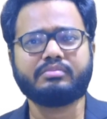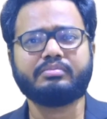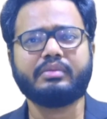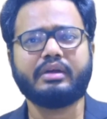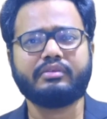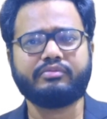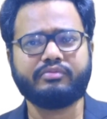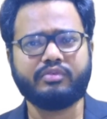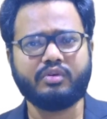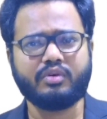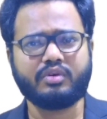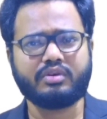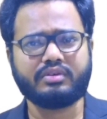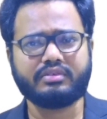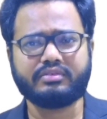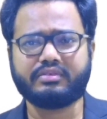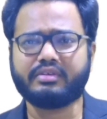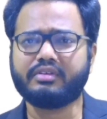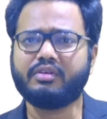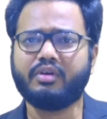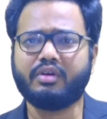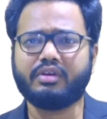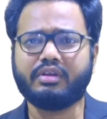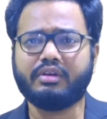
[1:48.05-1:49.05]
by
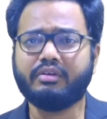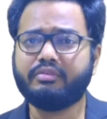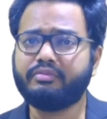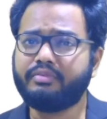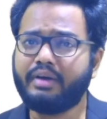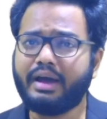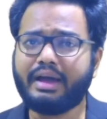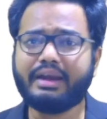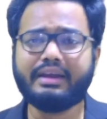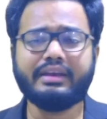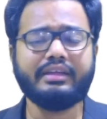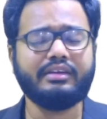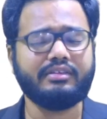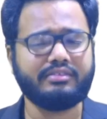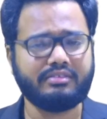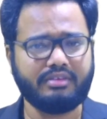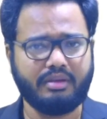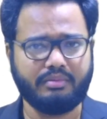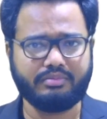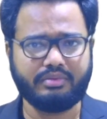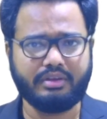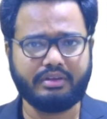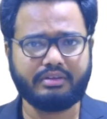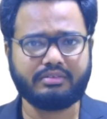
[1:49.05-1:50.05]
focusing on your final year
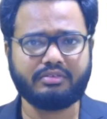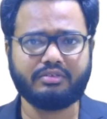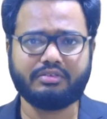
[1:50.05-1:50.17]
subjects,